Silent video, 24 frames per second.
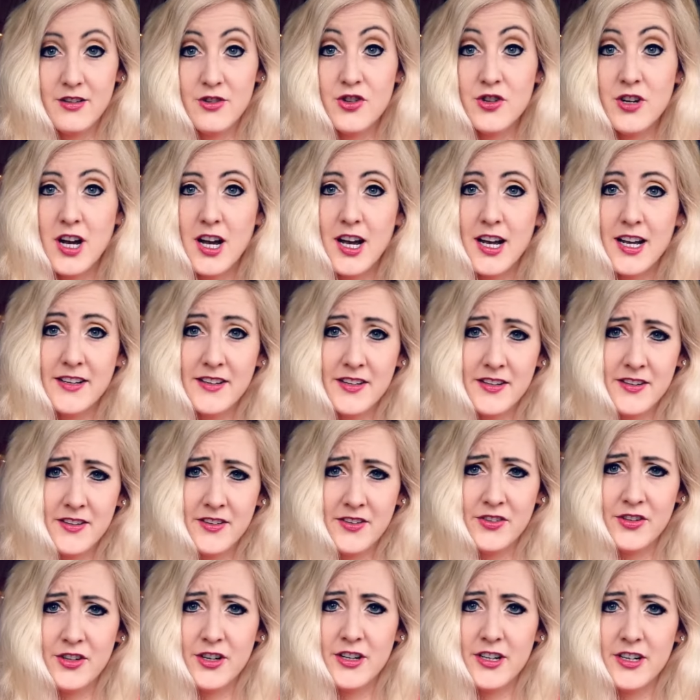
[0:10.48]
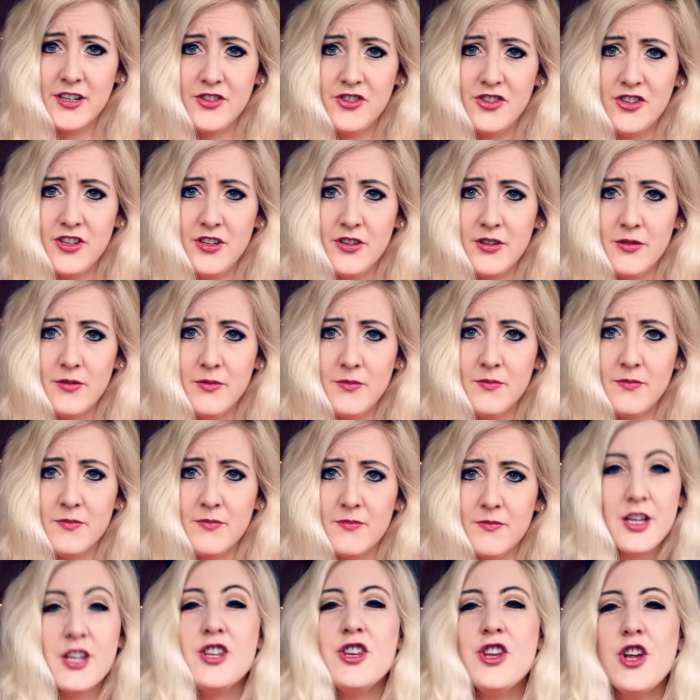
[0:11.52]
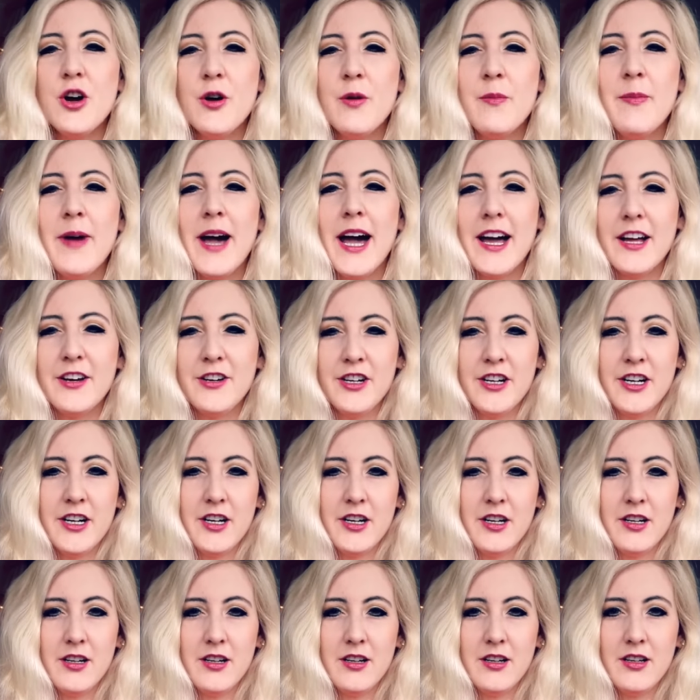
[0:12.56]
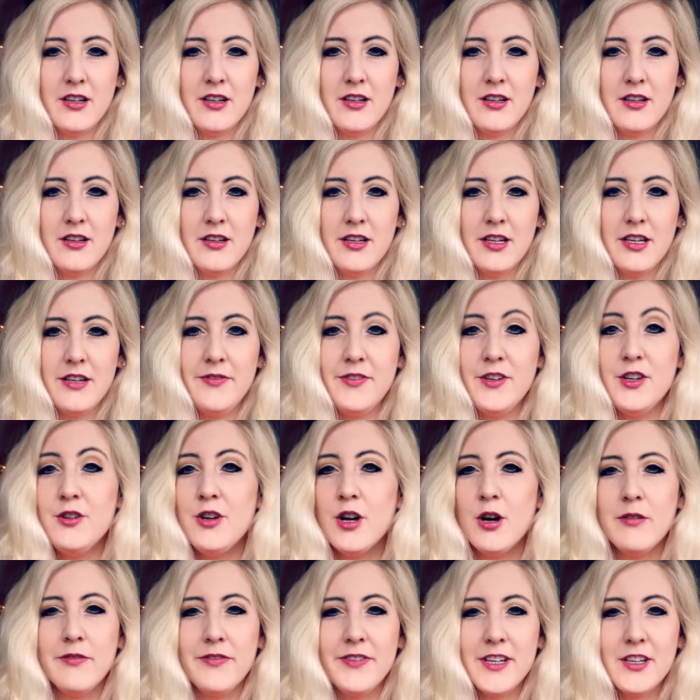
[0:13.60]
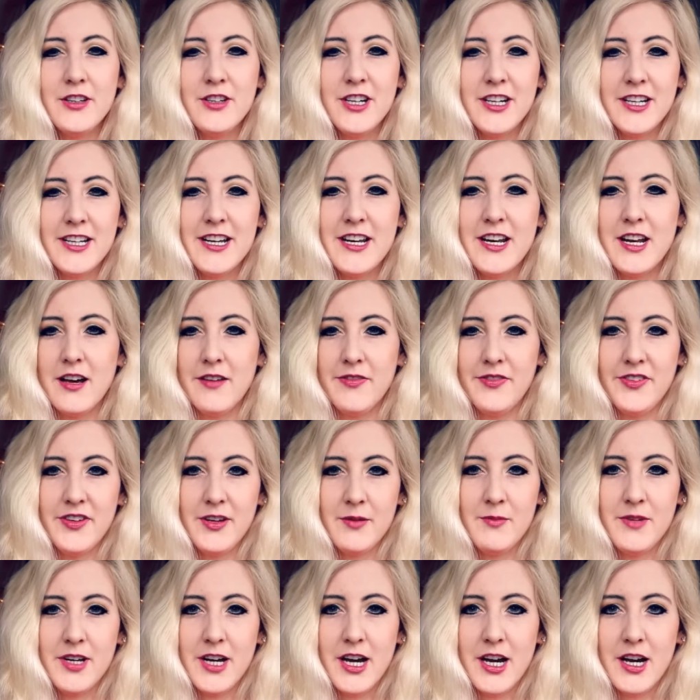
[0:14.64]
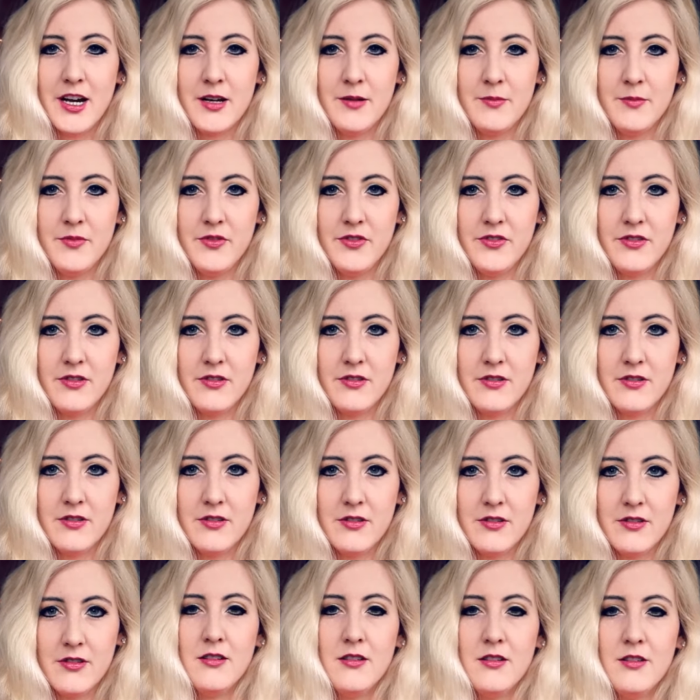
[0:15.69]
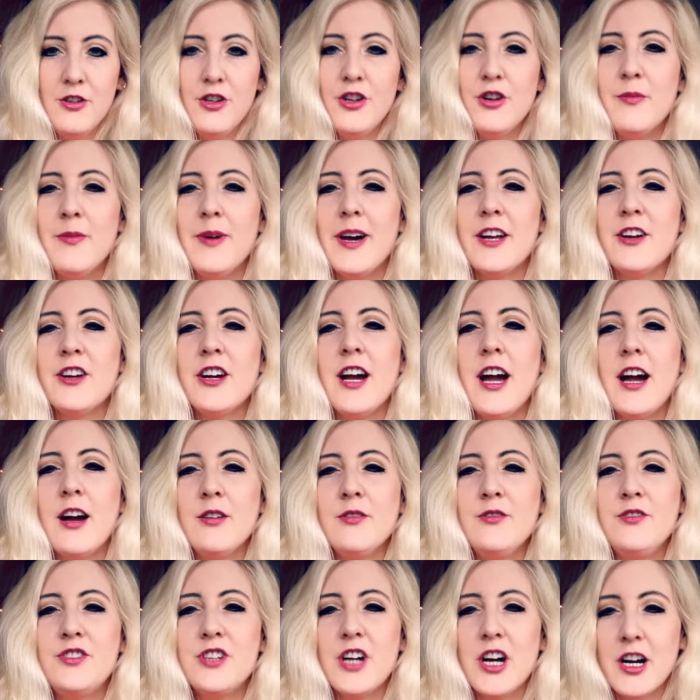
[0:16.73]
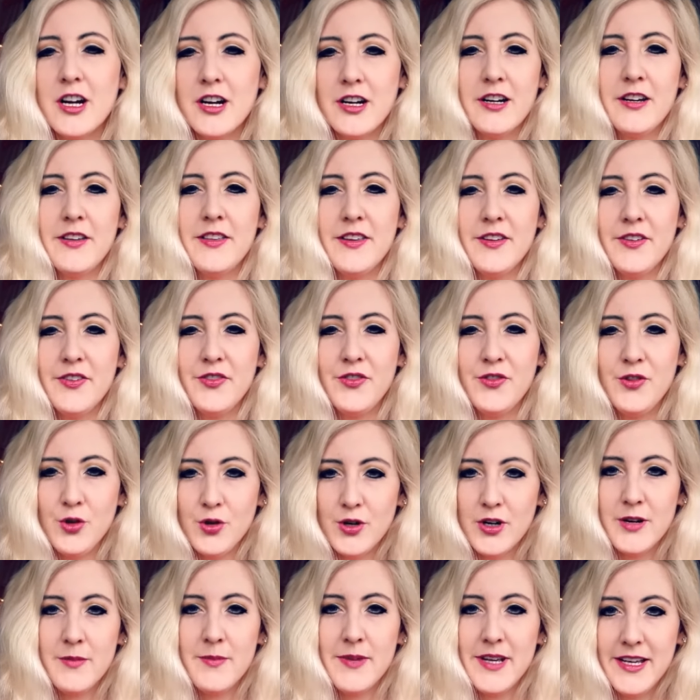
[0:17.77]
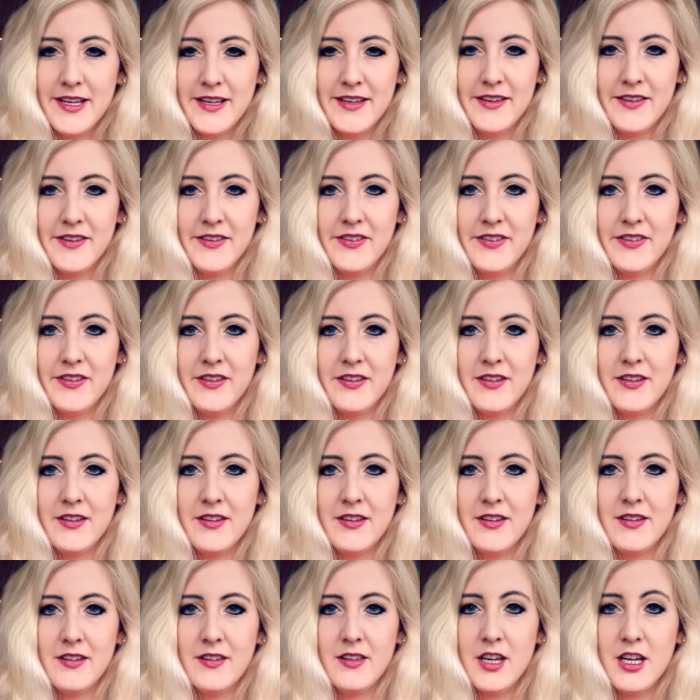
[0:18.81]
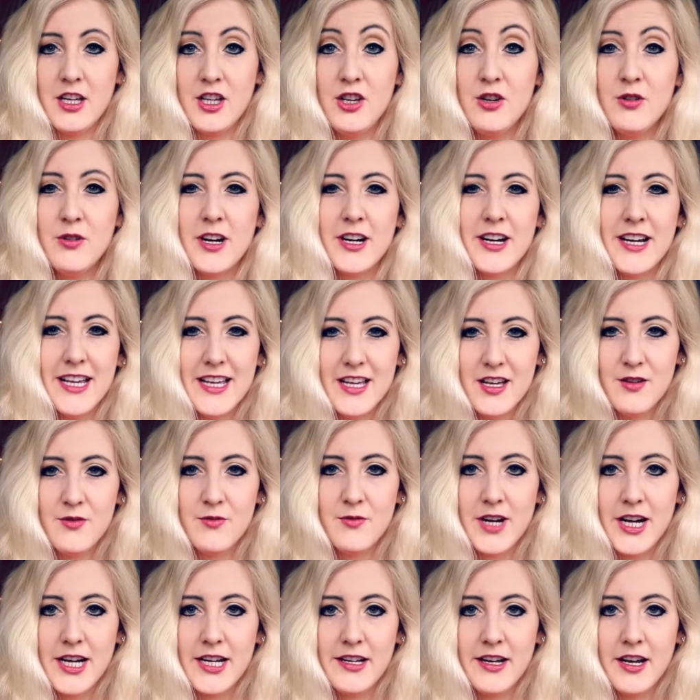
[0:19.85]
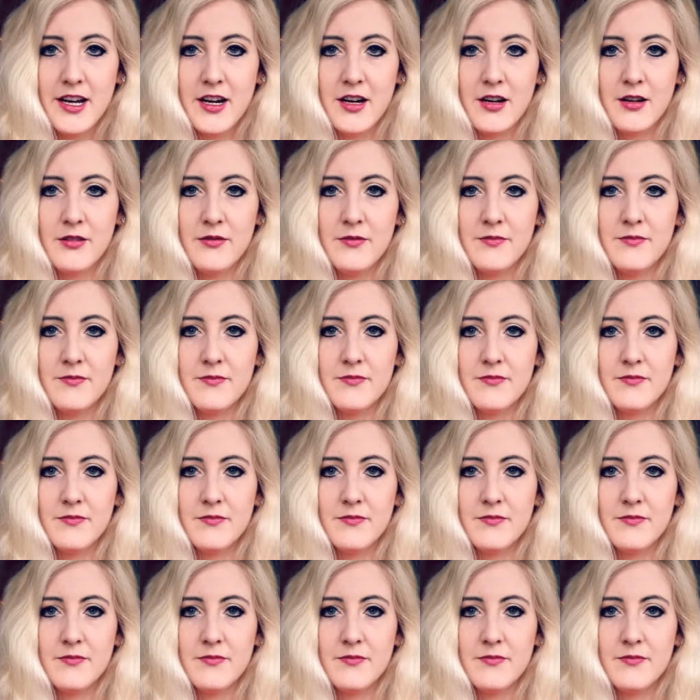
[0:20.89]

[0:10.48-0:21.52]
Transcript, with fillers: try to discourage you, no matter if you don't feel good enough sometimes, no matter how dark the storm is that you are in right now.